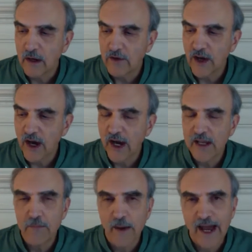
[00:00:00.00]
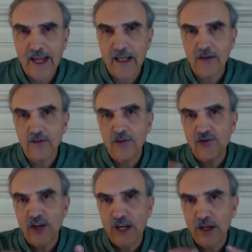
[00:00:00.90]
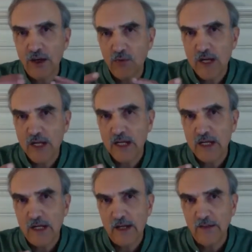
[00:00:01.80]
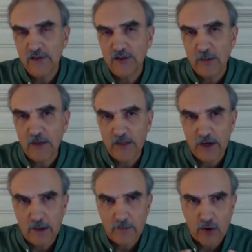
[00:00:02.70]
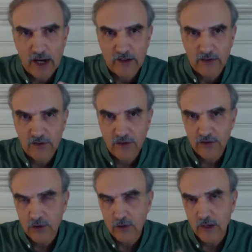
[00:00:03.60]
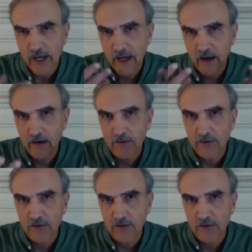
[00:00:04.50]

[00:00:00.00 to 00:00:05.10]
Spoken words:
tied back into Jeket and Reiki, and it's something that I practice. And so you have